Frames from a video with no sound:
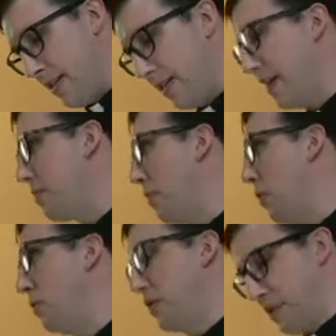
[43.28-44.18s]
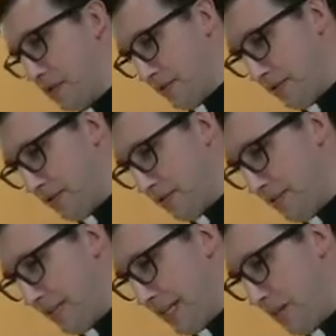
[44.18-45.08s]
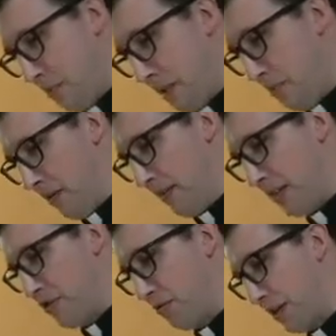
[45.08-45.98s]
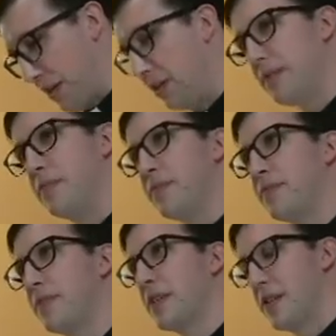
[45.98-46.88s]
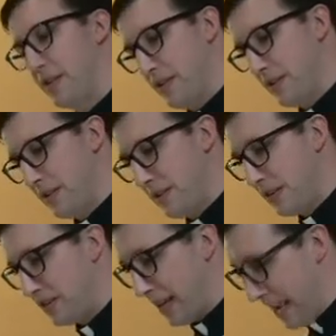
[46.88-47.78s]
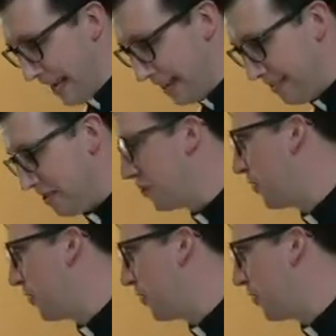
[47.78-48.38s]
Then Moses and the people of Israel sang this